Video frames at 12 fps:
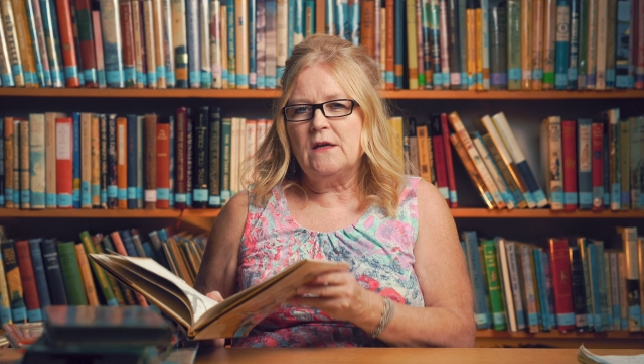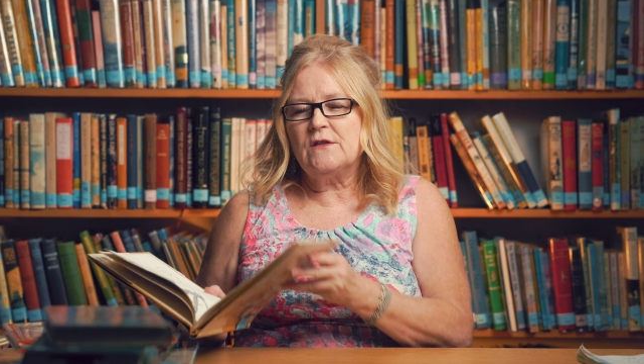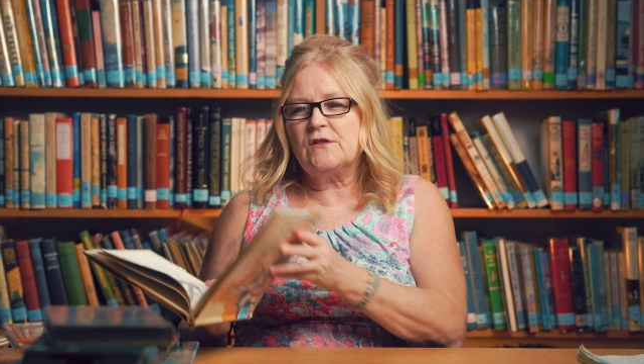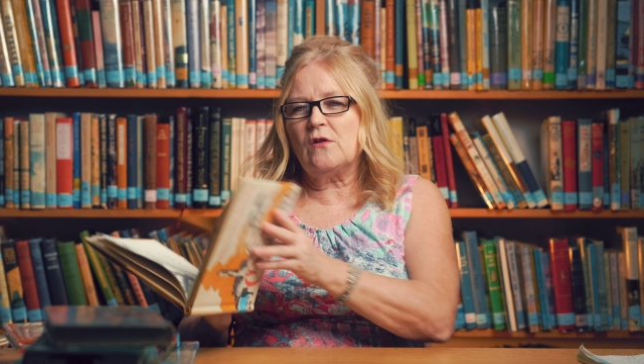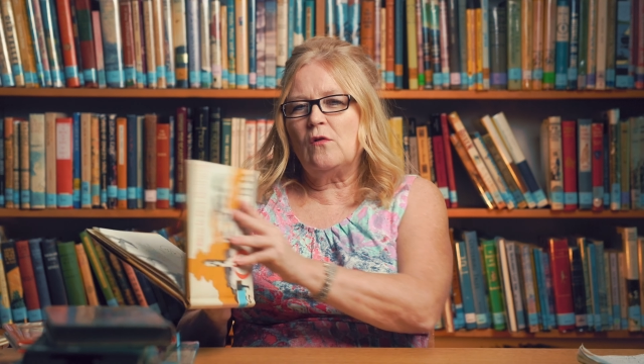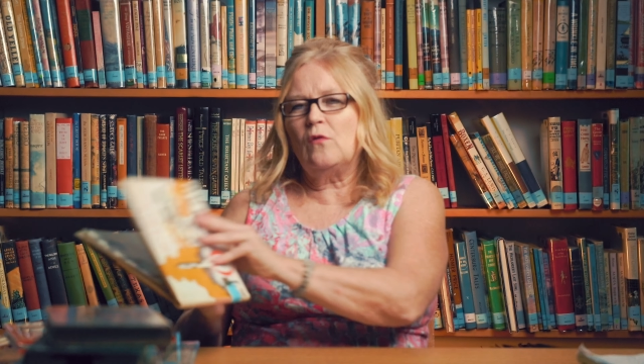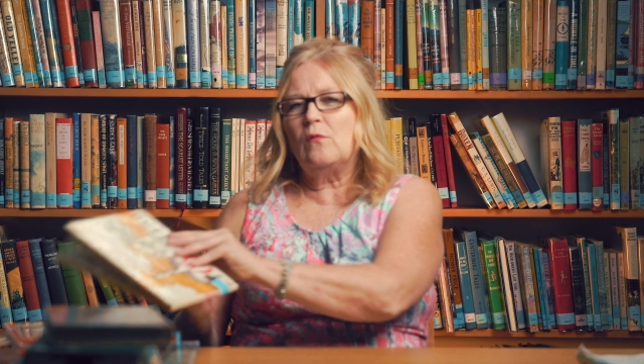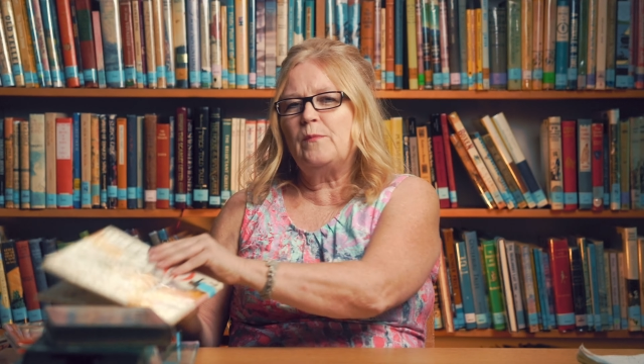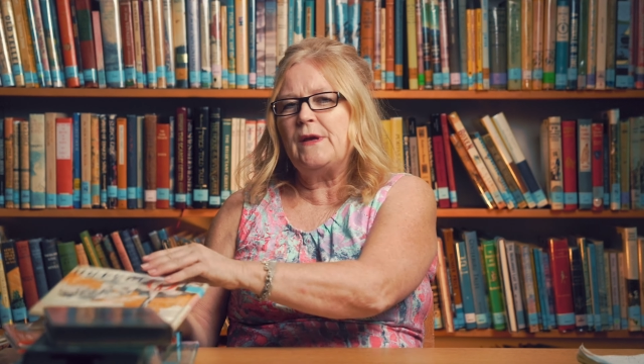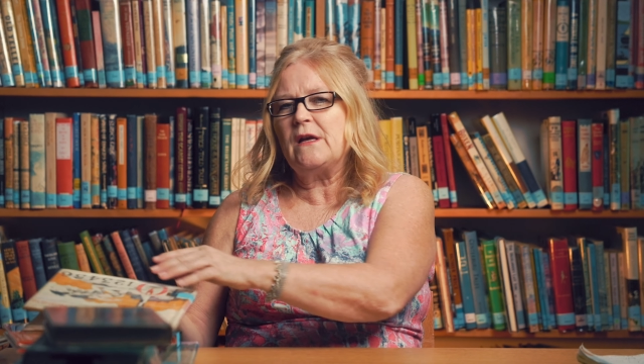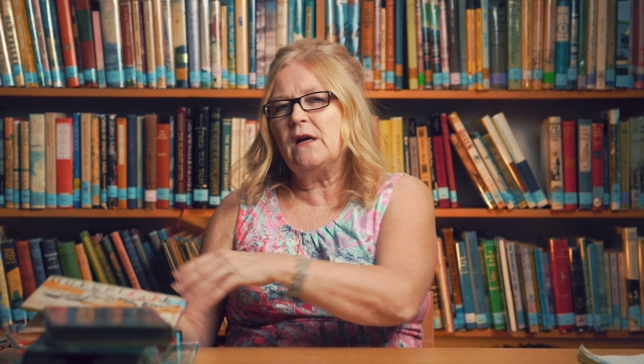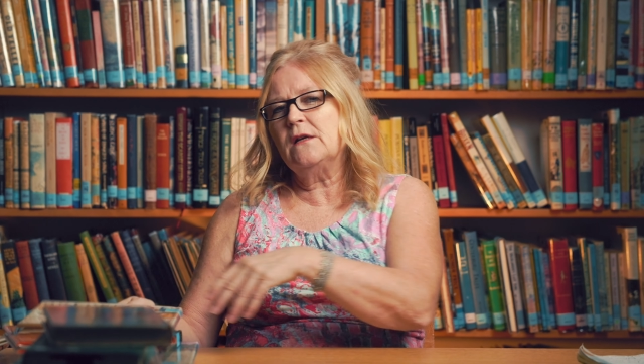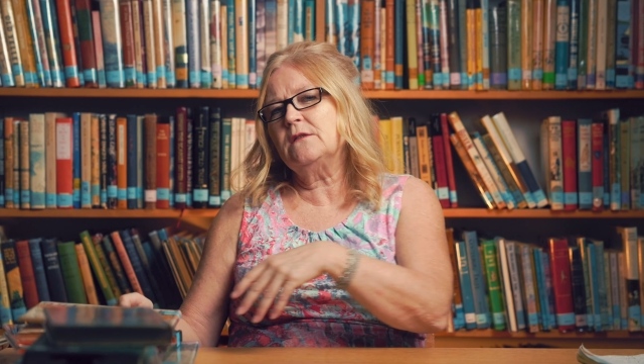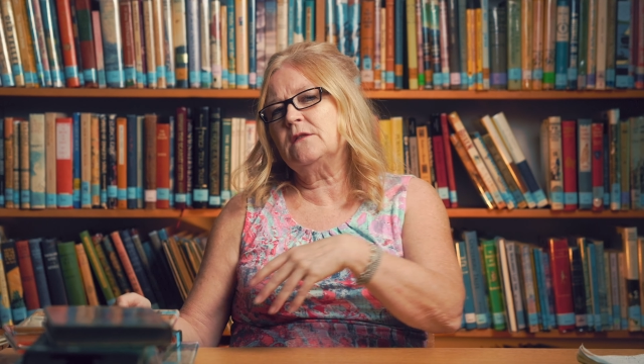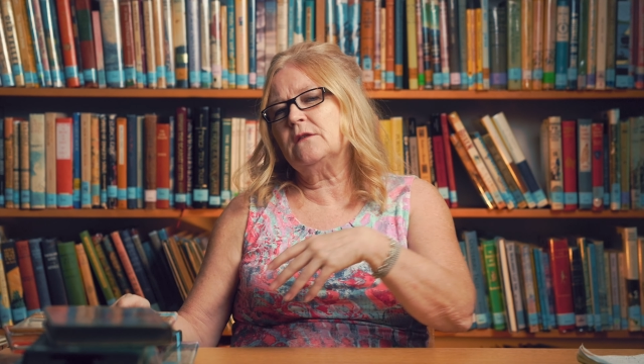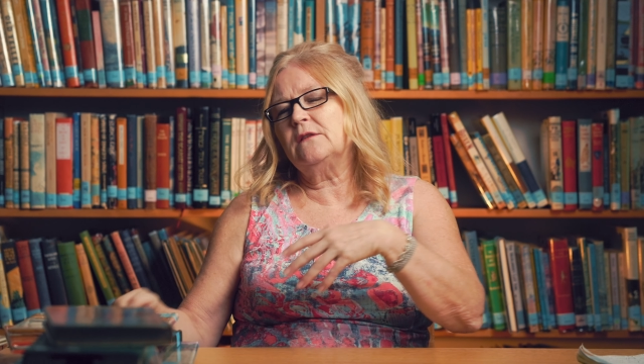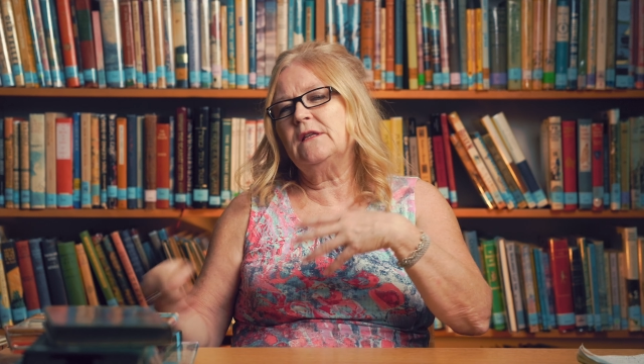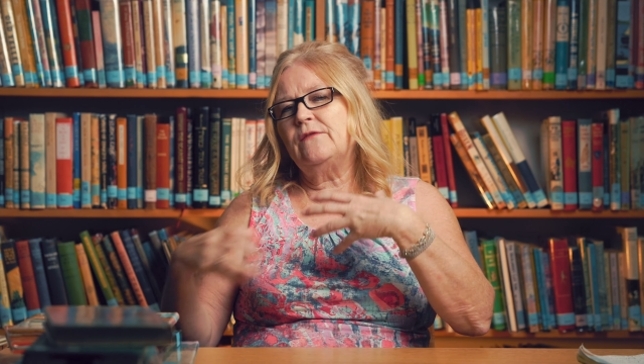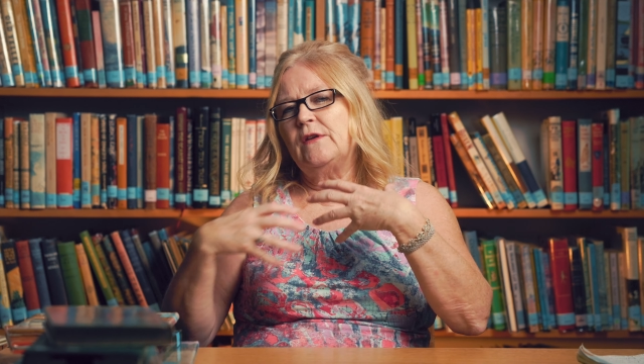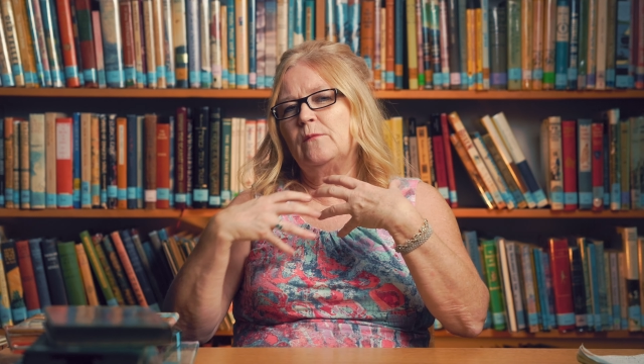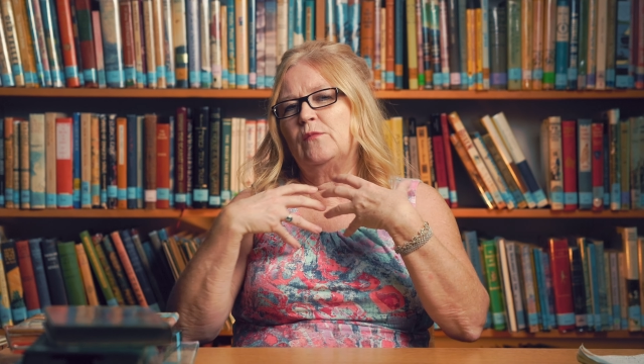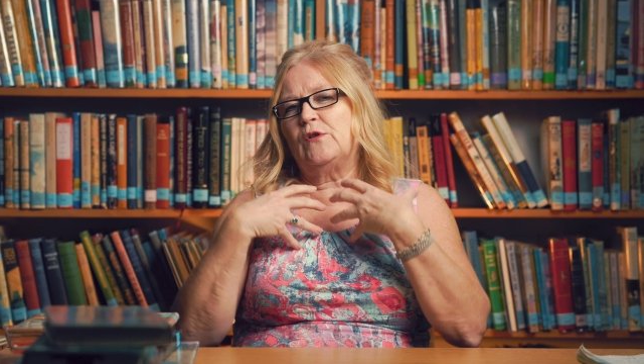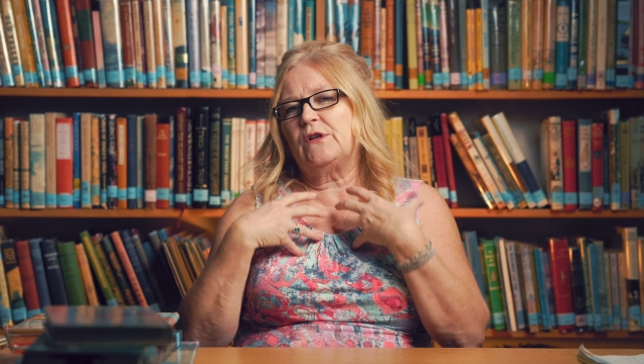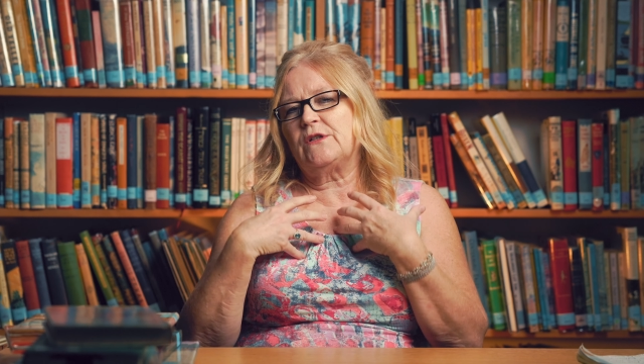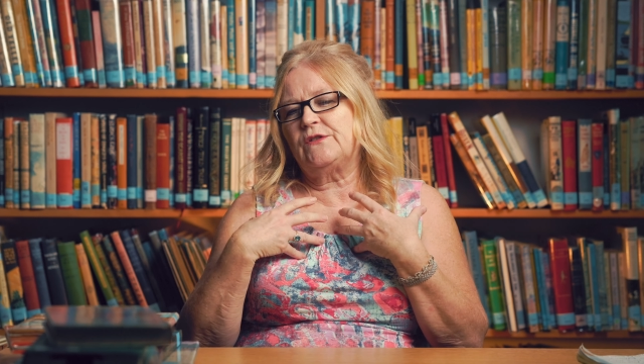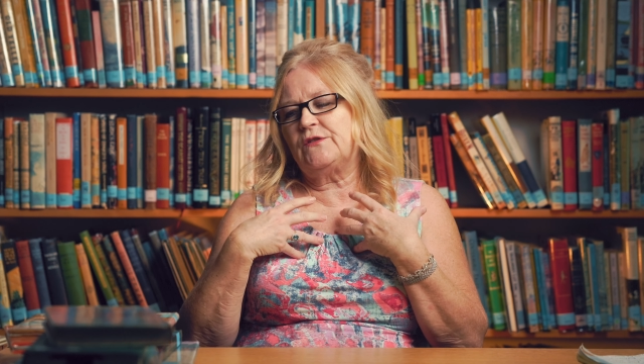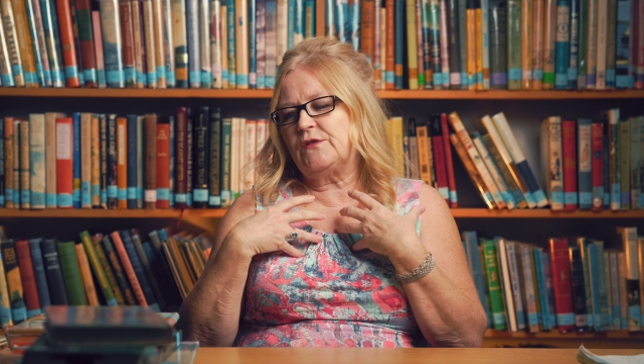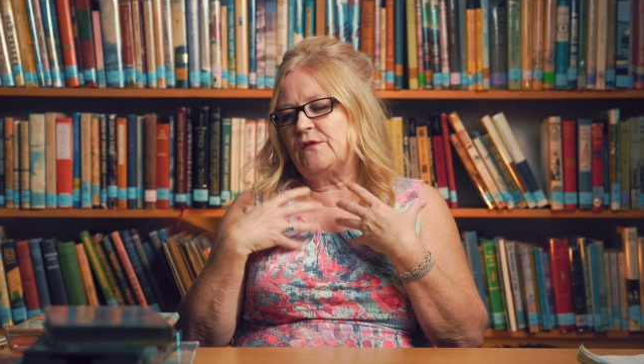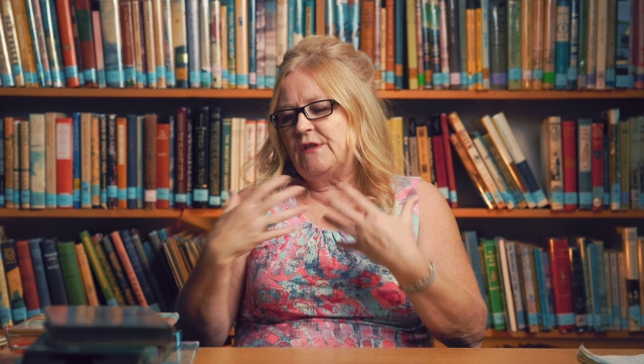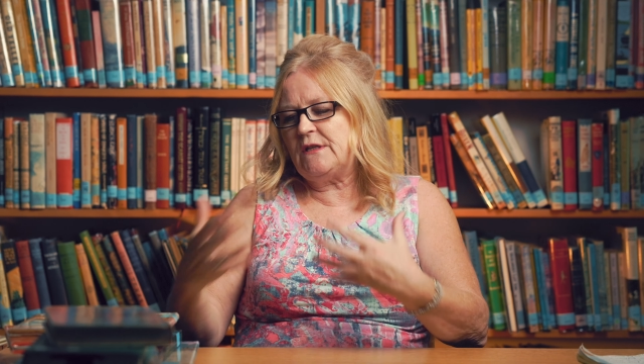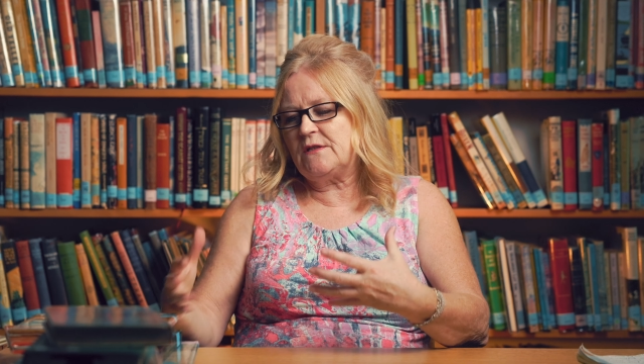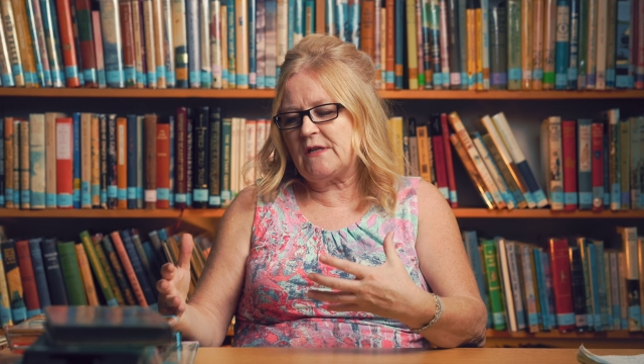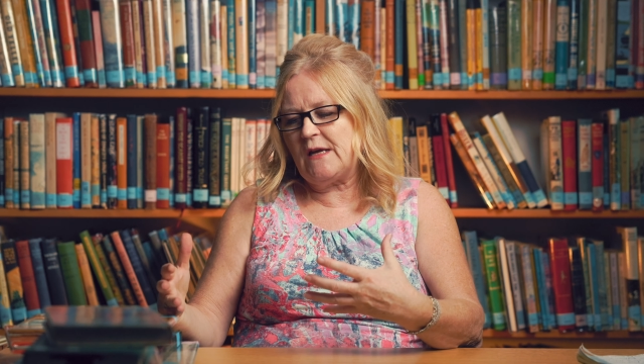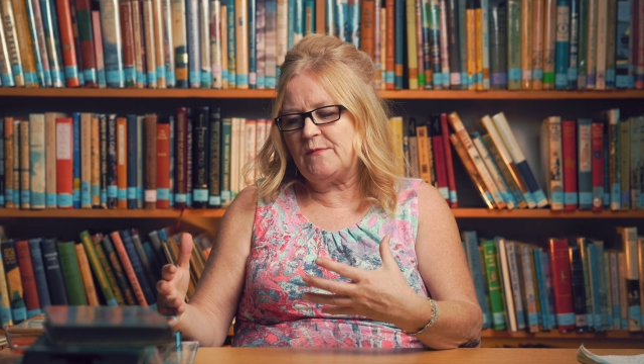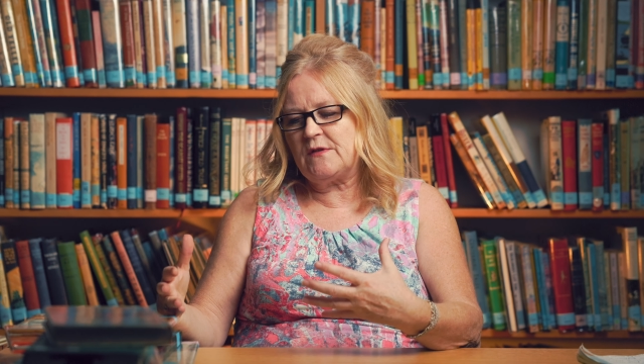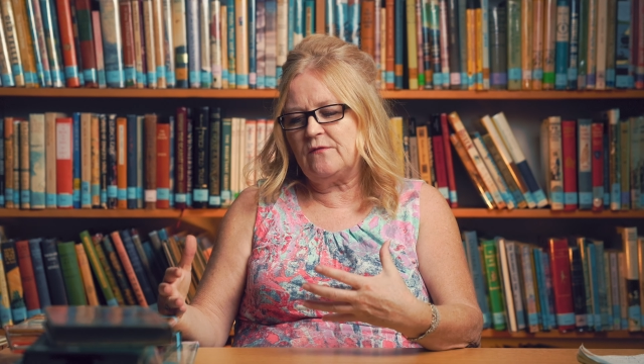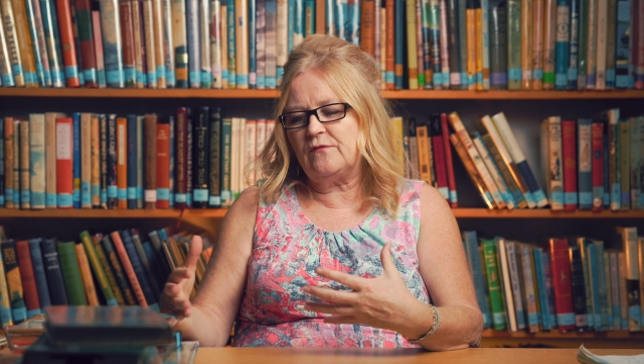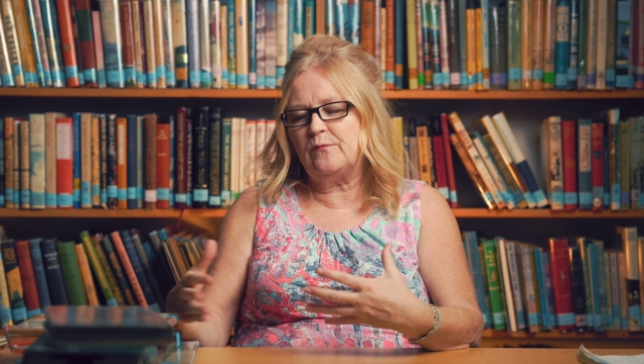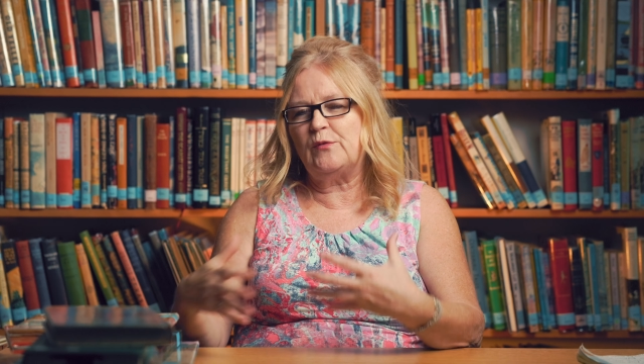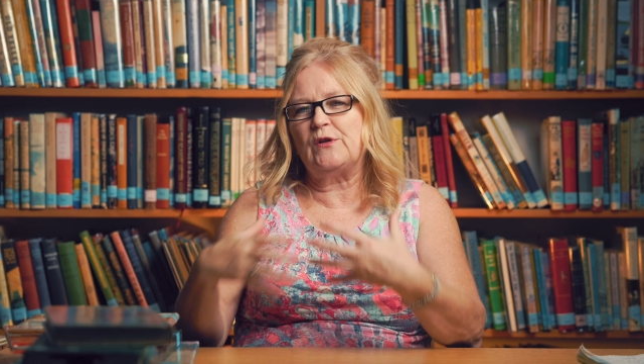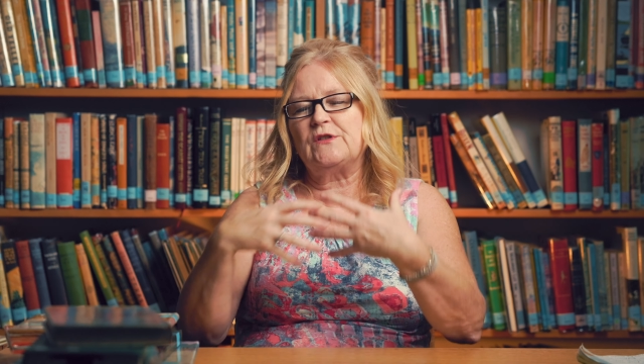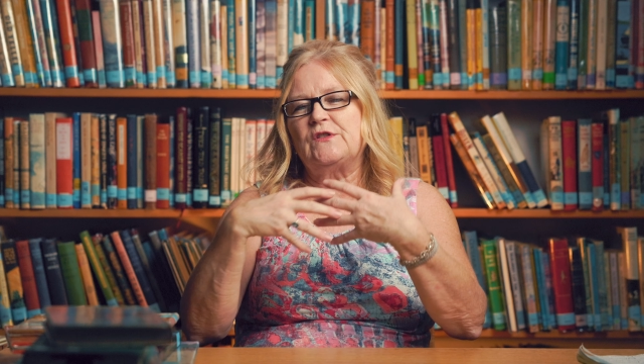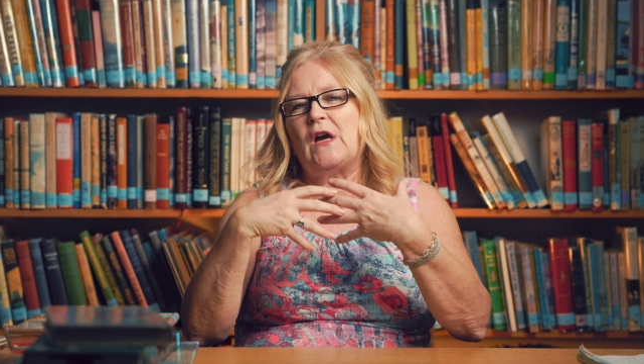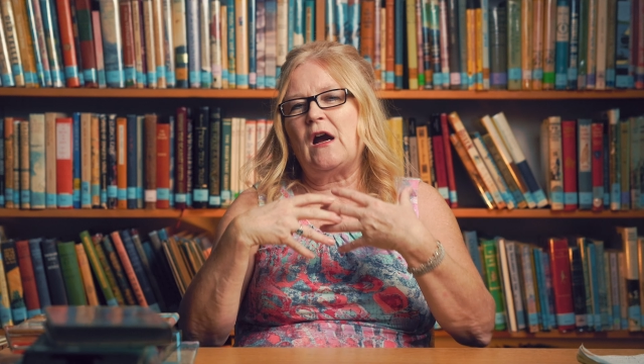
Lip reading: So because living books, these types of books,